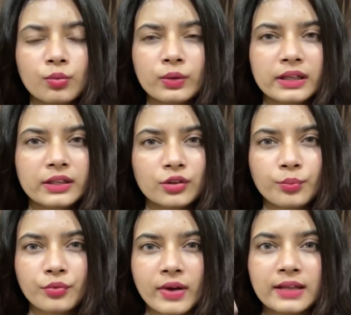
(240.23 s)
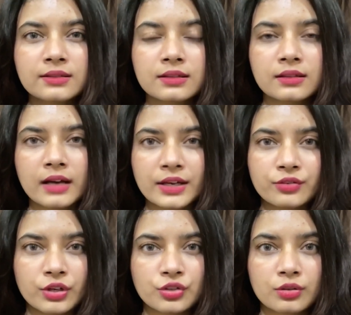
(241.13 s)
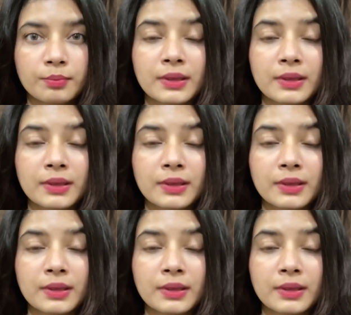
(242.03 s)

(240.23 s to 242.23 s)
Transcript: only provides the hydration,